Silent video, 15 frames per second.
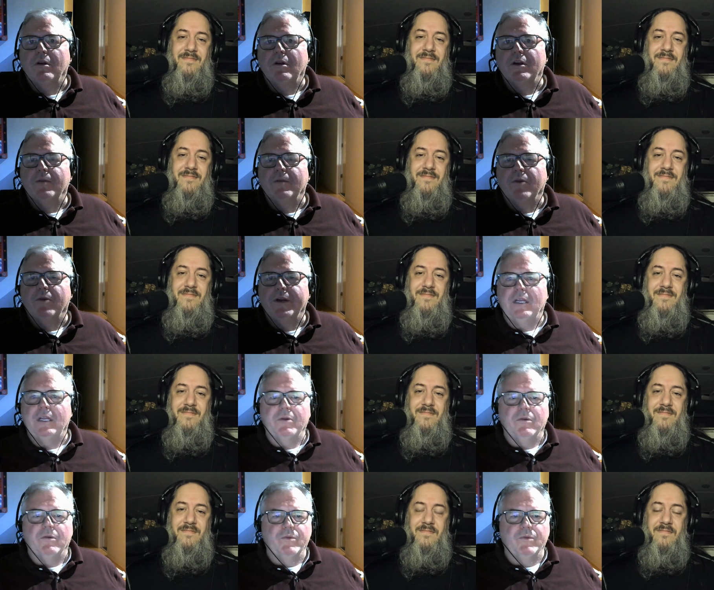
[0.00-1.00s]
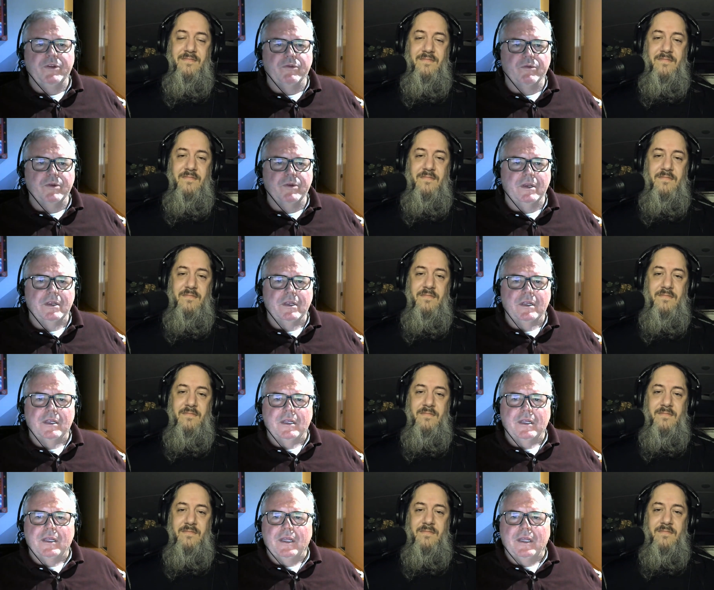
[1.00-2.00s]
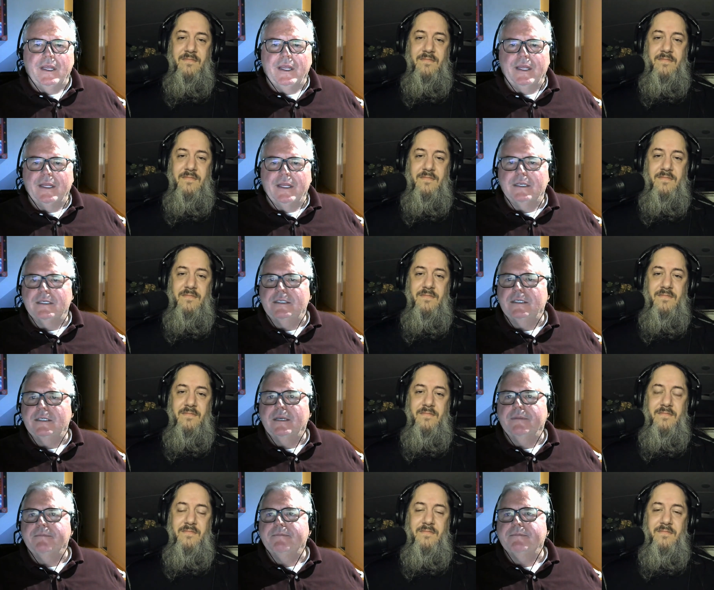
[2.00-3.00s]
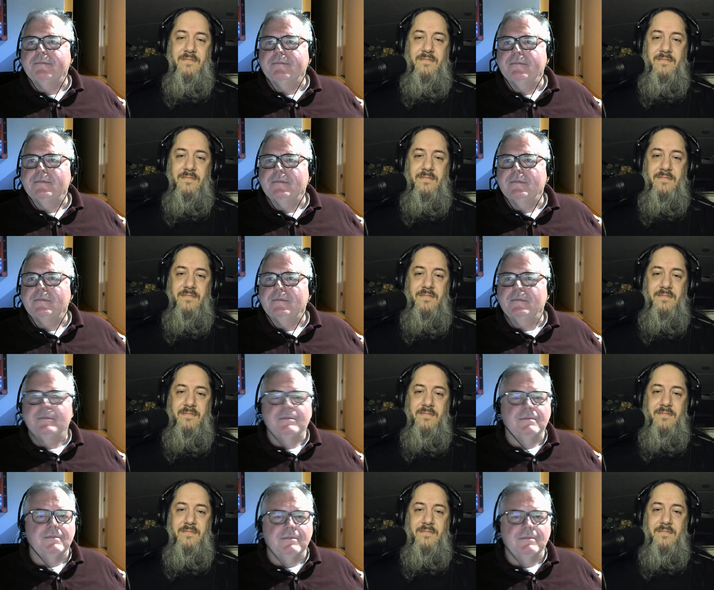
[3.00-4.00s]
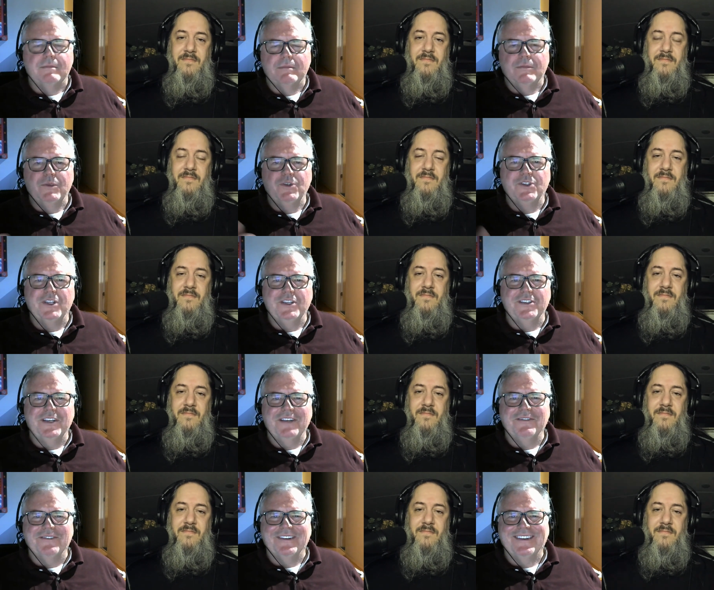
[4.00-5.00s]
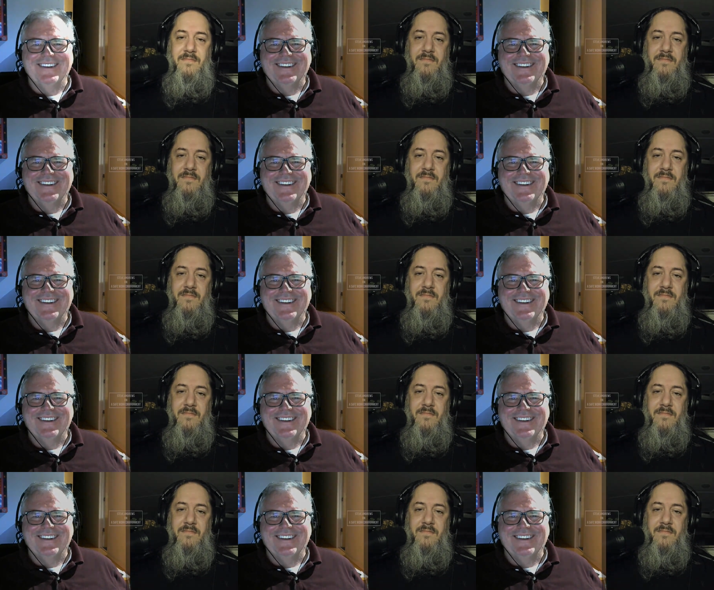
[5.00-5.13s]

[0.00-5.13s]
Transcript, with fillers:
Speaker 1: blog up right now. I'm going to read through it, and um, you stay safe.